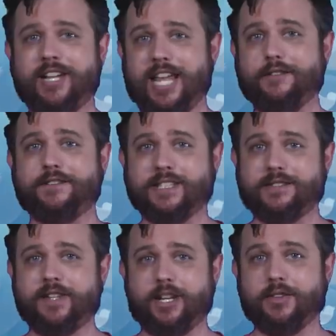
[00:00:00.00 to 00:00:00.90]
Even if
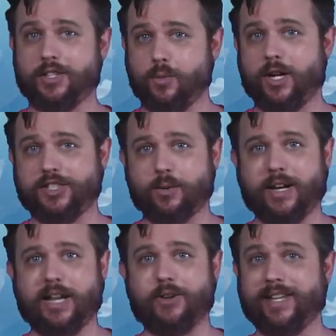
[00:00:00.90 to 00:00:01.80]
this video that you're
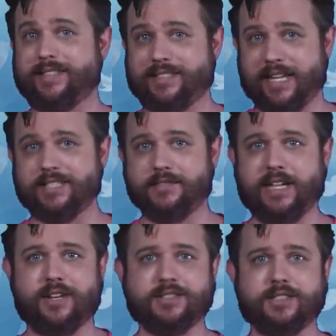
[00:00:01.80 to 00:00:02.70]
watching right now gets tens
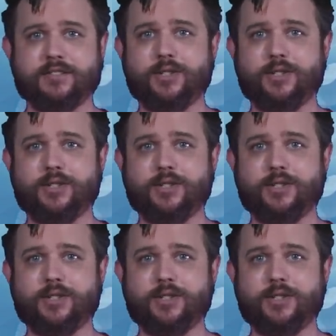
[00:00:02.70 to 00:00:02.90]
of thousands